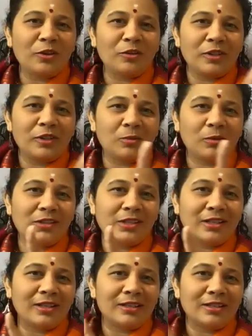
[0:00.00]
of us
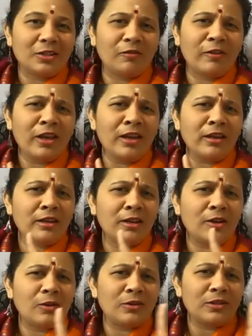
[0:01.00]
watching us very
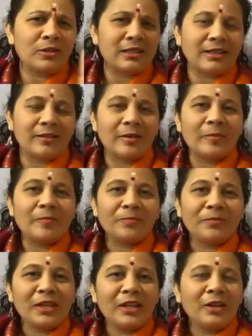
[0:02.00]
closely.
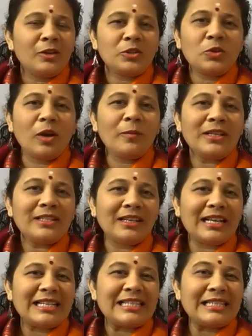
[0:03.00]
Swami is an
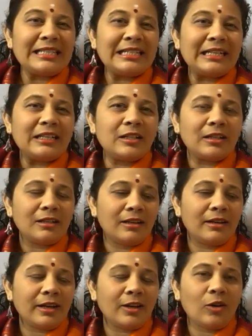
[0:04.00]
excellent
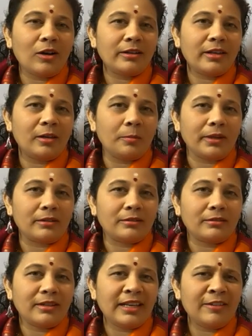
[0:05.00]
record keeper.
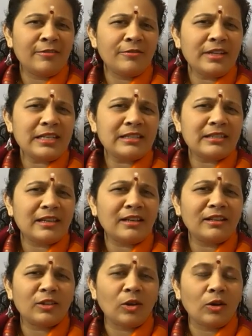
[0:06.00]
Every
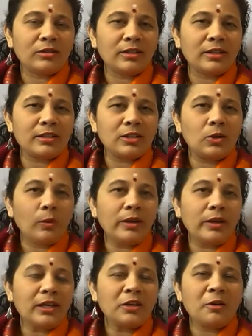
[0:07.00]
single thought that is
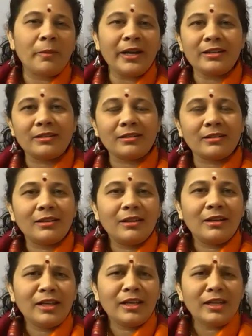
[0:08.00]
going in your mind
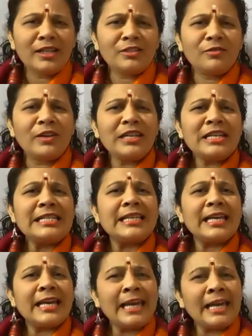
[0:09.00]
is very
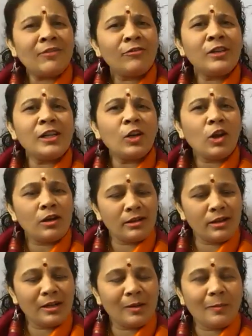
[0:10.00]
safely locked
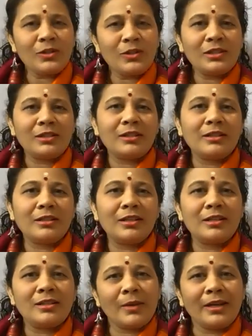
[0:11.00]
and deposited in
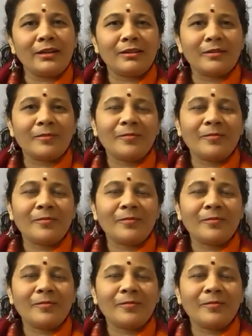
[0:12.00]
his mind